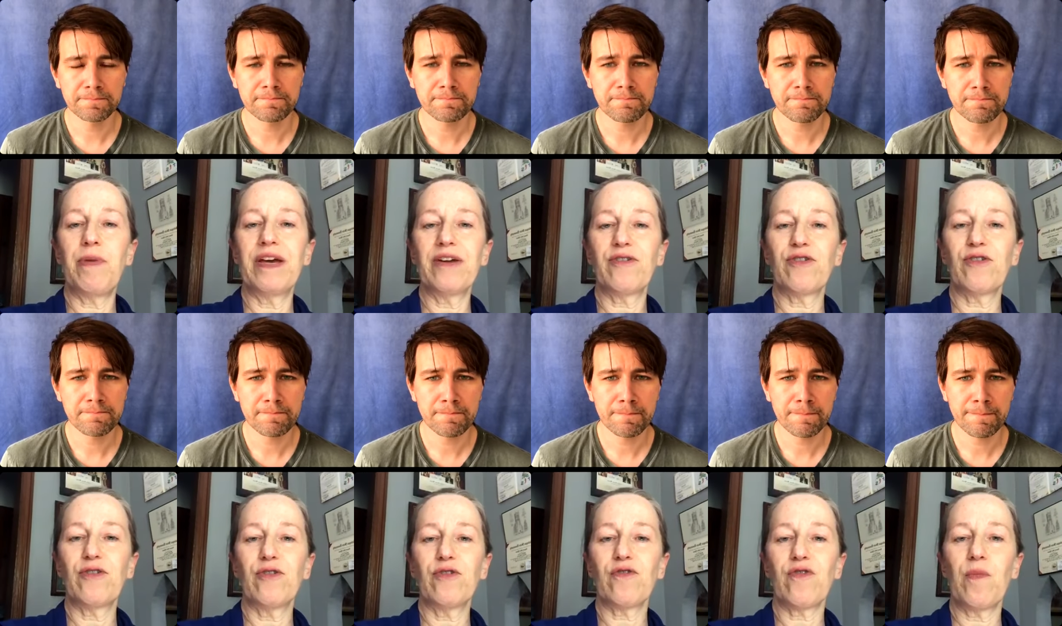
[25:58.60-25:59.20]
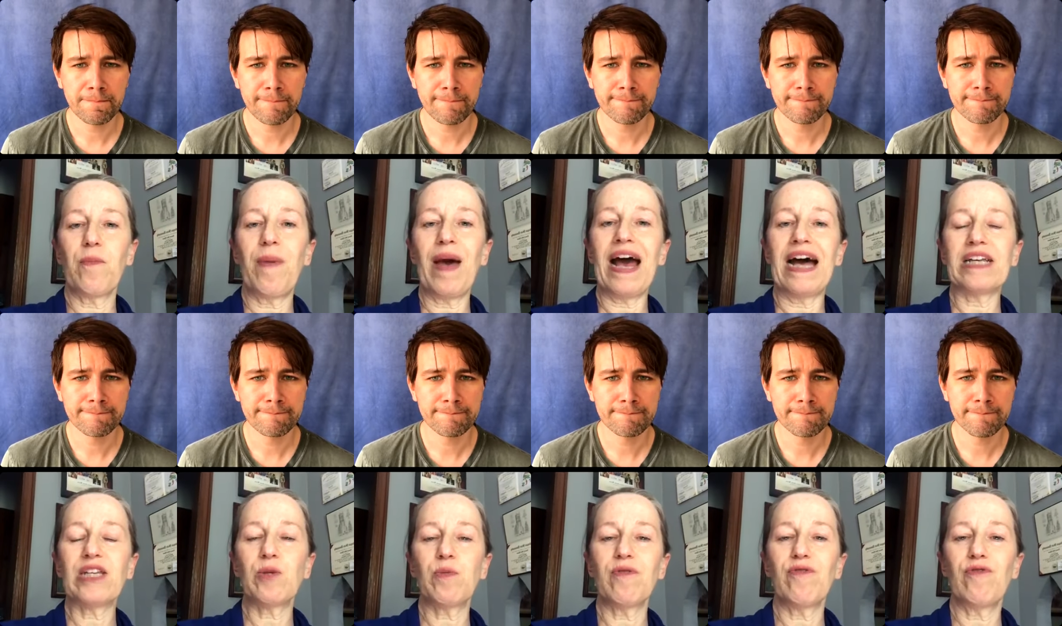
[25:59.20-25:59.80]
Speaker 1: pictures from
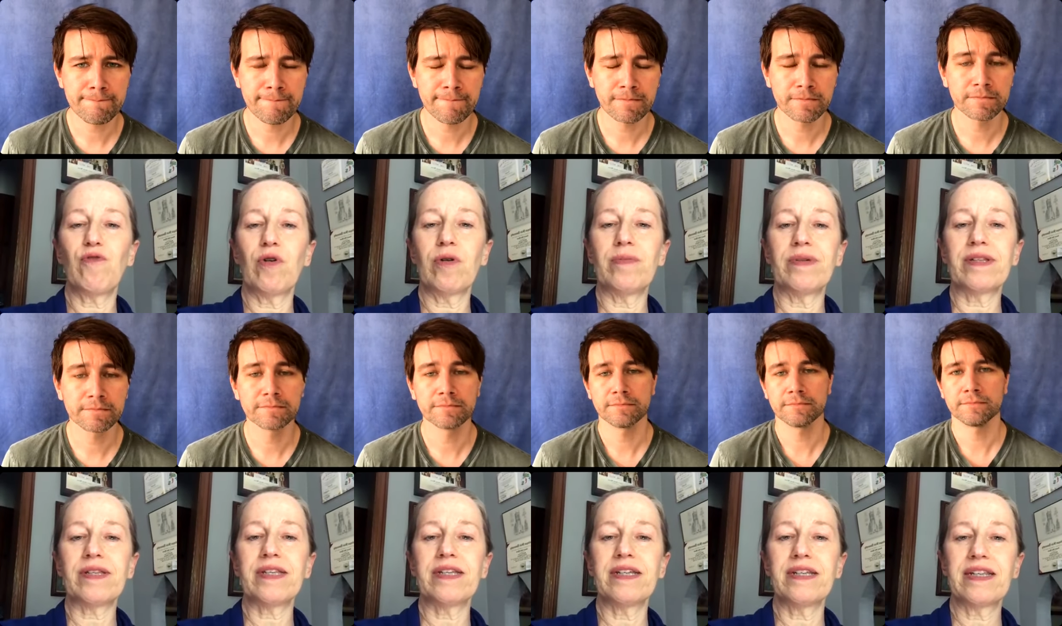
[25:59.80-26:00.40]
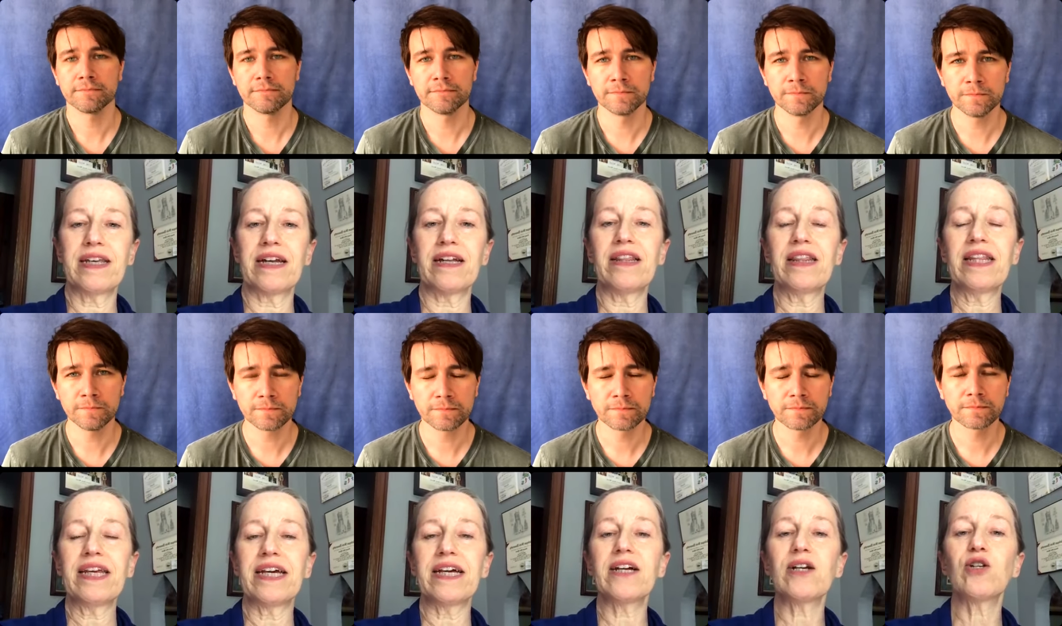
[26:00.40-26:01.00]
past performances and a
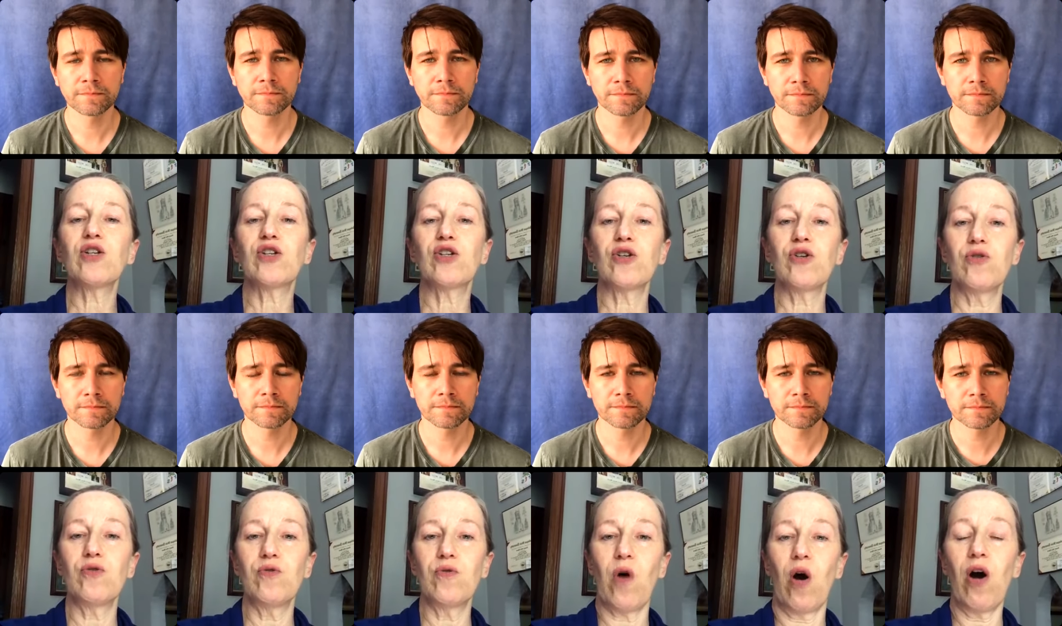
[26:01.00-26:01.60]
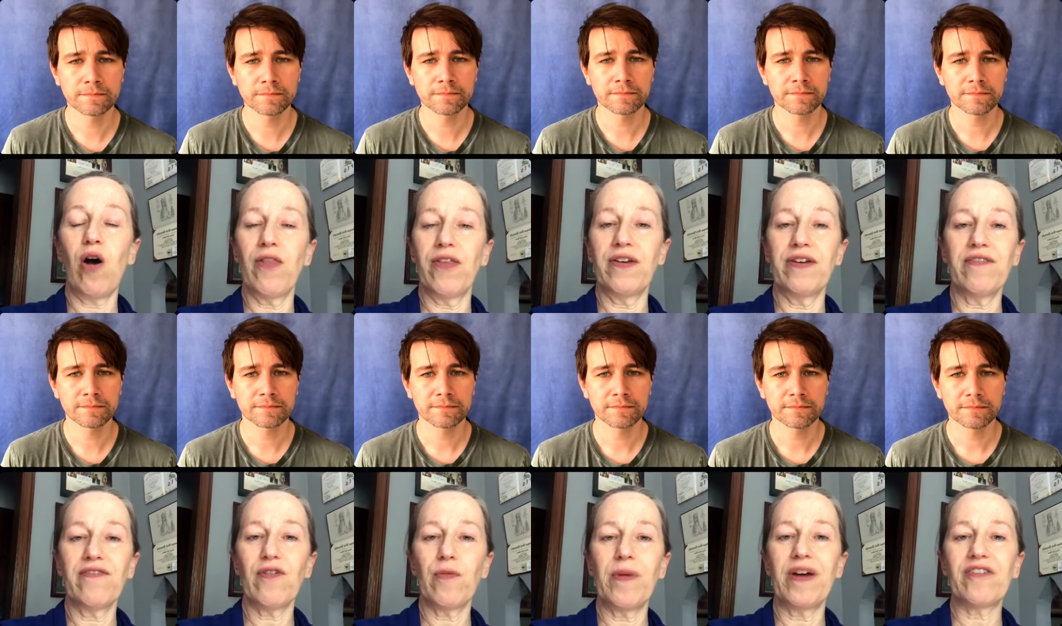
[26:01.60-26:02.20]
link to all the
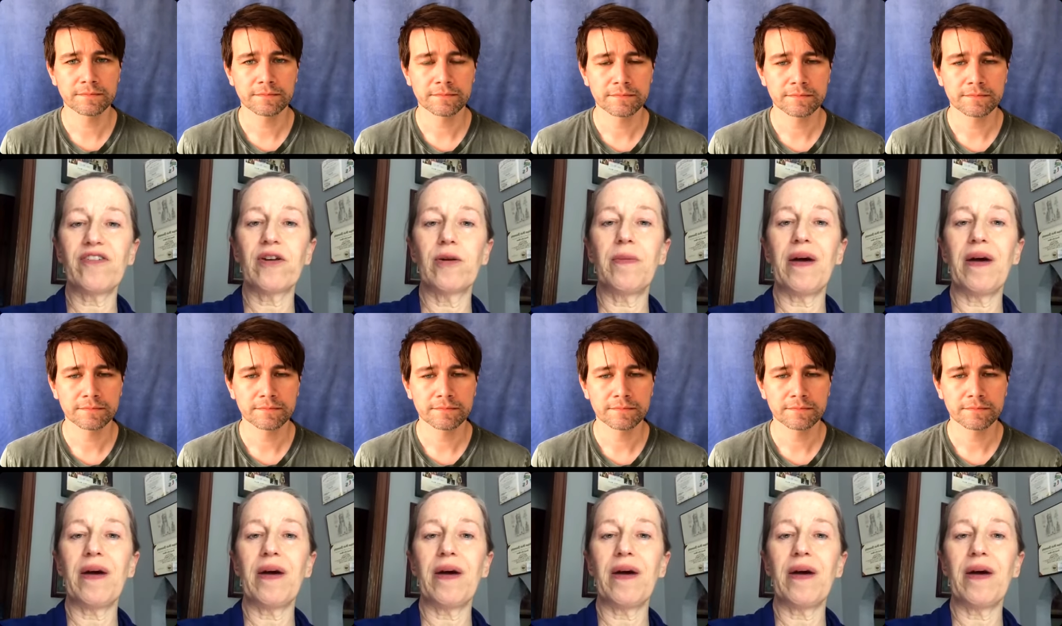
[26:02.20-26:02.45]
information